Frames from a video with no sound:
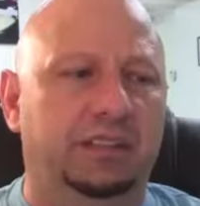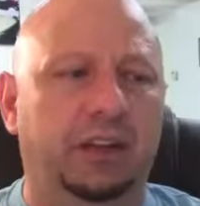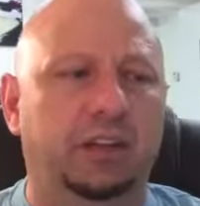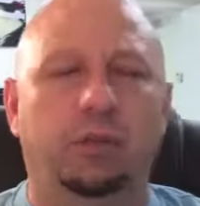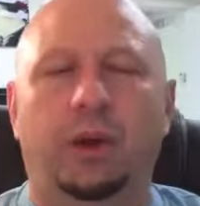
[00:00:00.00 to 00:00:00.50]
Are
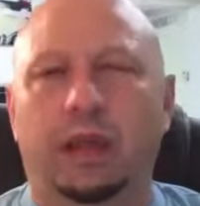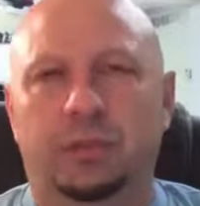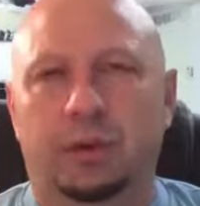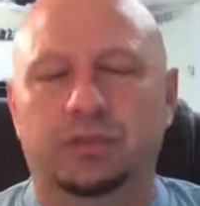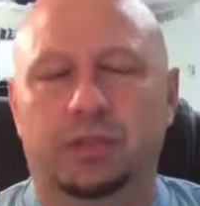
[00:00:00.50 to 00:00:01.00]
you
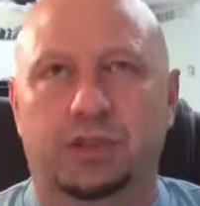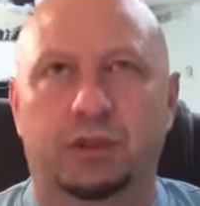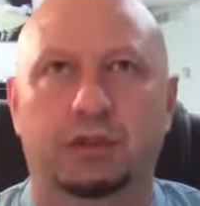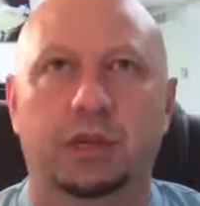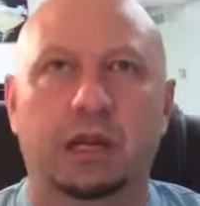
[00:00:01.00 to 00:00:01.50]
able
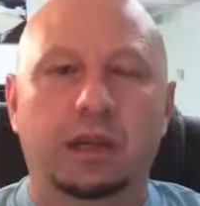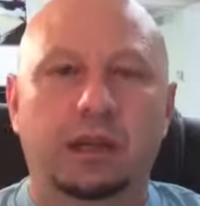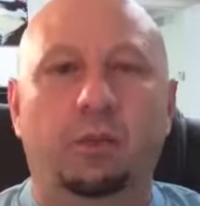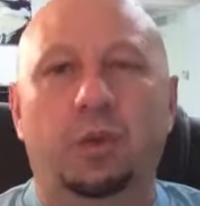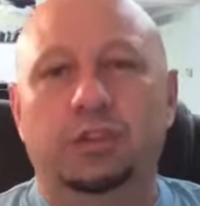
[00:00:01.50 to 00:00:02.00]
to you
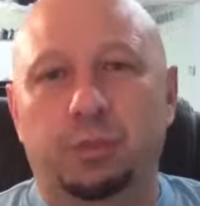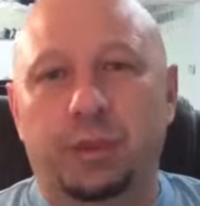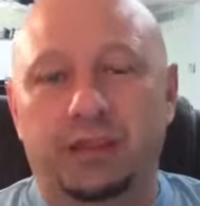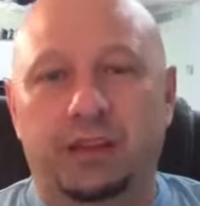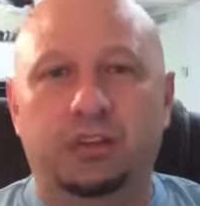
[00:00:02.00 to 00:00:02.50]
know, would you
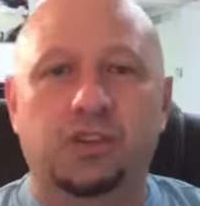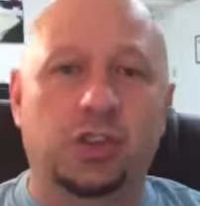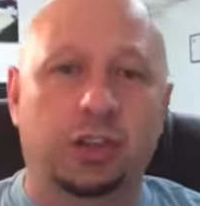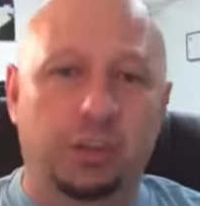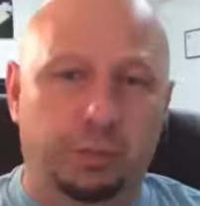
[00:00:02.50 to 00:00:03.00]
be there?
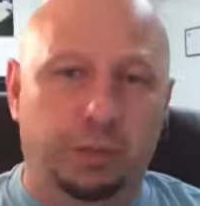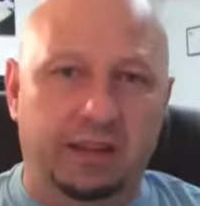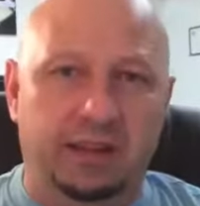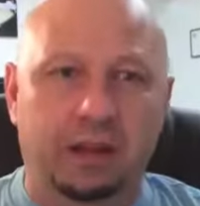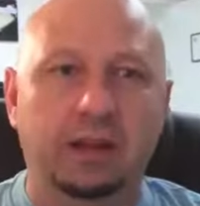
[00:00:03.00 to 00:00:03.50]
Should you be
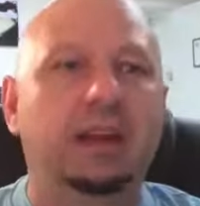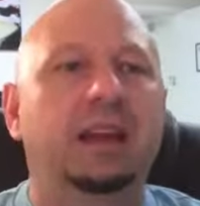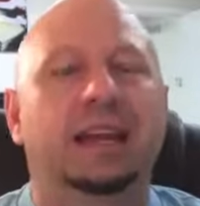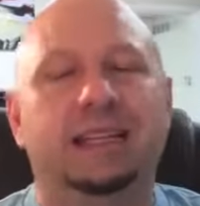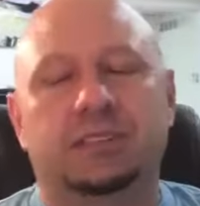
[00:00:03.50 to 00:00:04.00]
there?
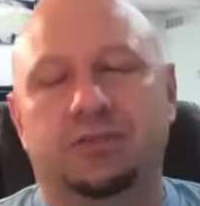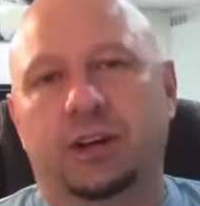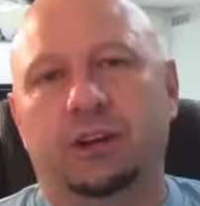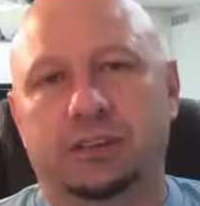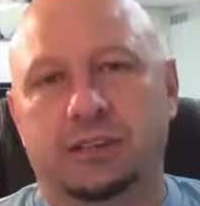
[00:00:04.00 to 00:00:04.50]
And it's
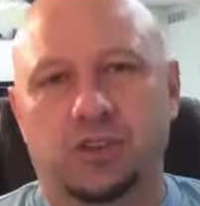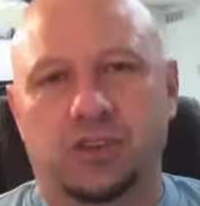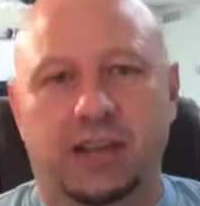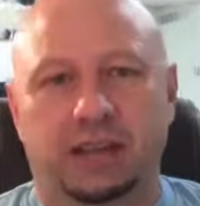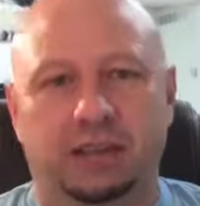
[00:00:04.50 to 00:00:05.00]
very
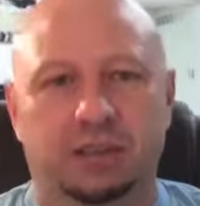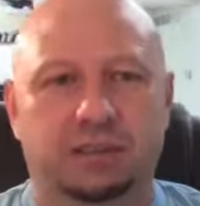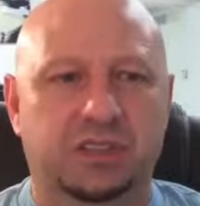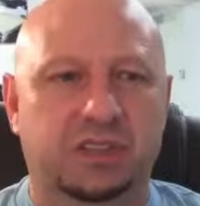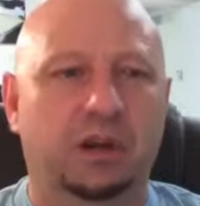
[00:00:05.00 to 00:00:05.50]
subjective.
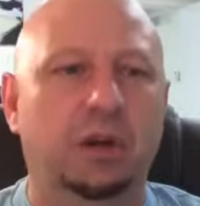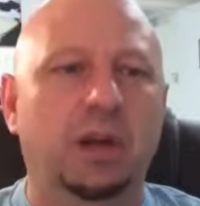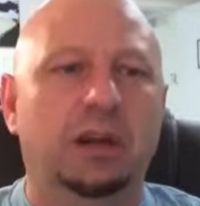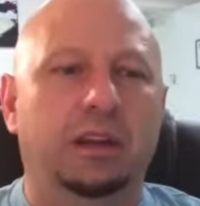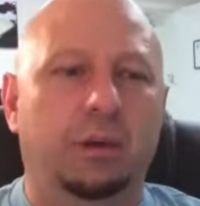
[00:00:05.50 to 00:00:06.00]
So,
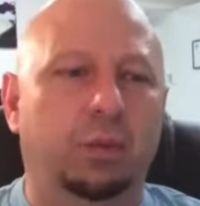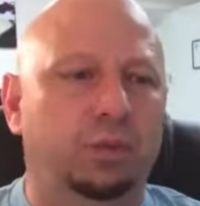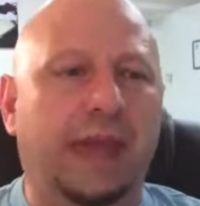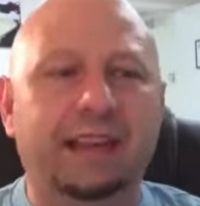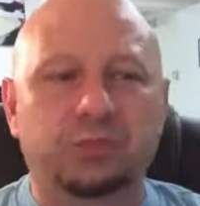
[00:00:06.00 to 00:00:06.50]
you know,
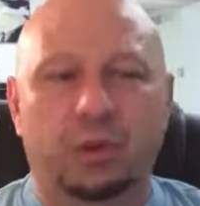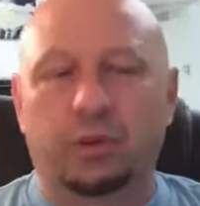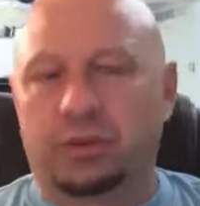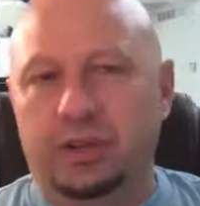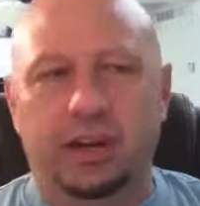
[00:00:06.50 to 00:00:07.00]
that's what
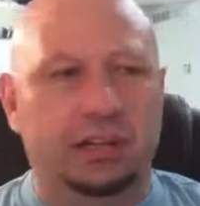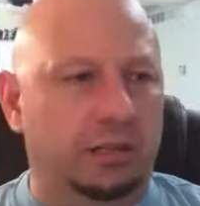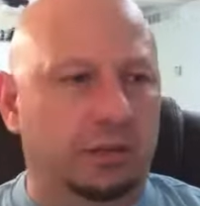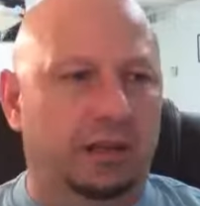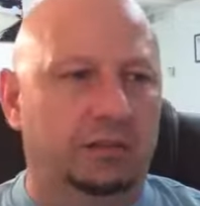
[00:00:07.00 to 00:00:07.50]
we're talking
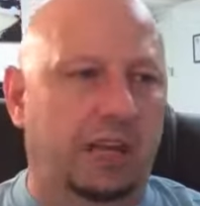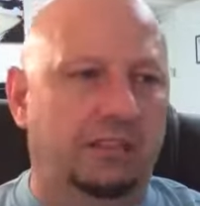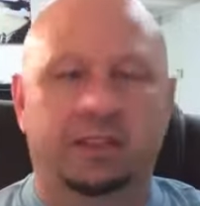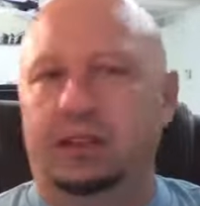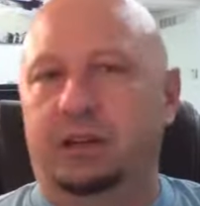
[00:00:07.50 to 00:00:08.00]
about,
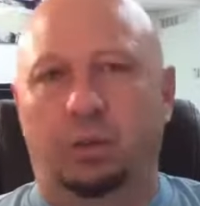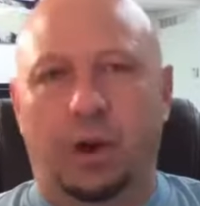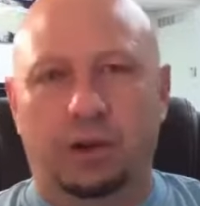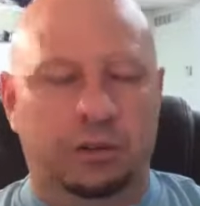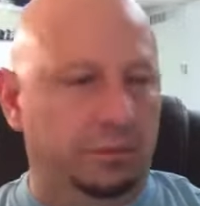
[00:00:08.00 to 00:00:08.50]
Devin. And
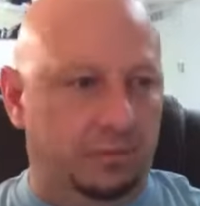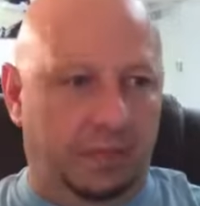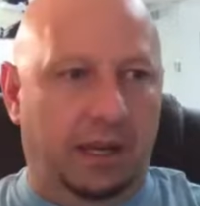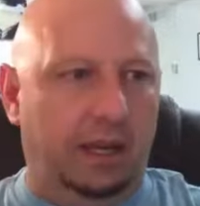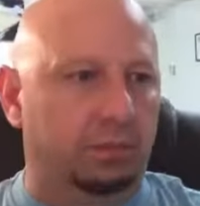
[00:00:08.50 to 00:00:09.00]
welcome.
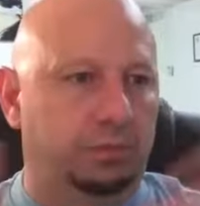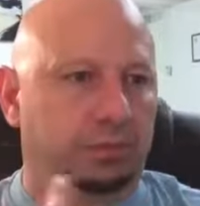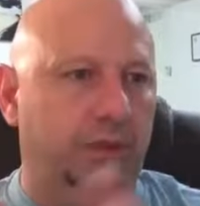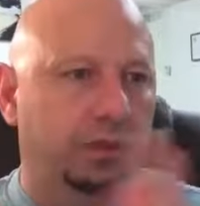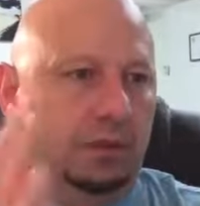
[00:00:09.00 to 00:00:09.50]
Yeah.
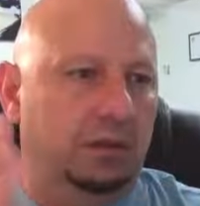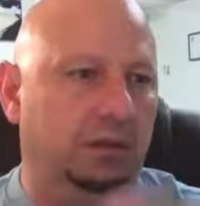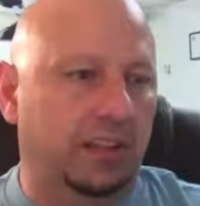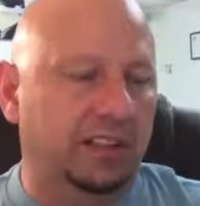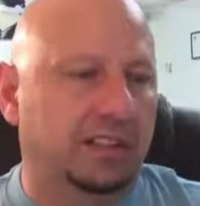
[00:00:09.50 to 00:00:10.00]

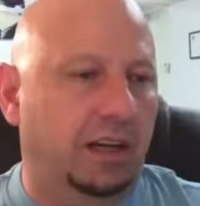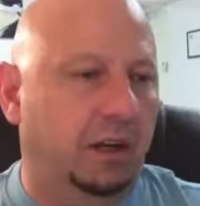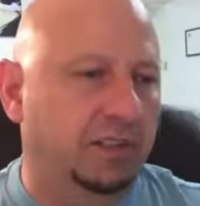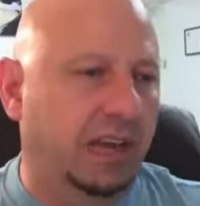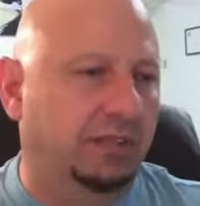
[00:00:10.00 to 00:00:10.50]
Nice
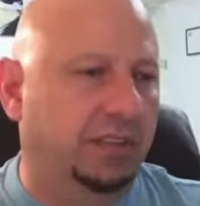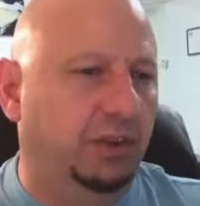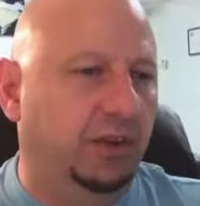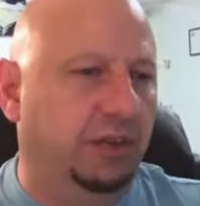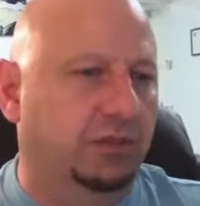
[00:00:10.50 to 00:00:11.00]
always having
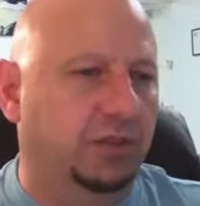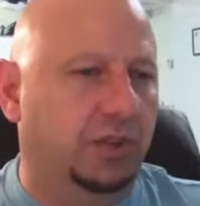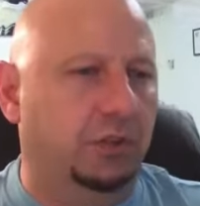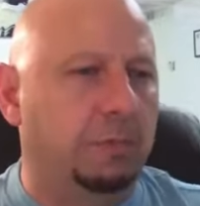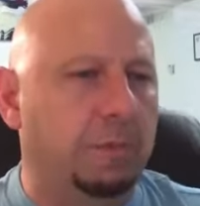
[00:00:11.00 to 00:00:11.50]
you here,
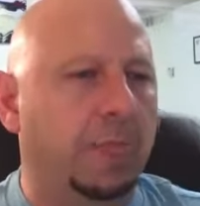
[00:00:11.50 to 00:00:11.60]
too.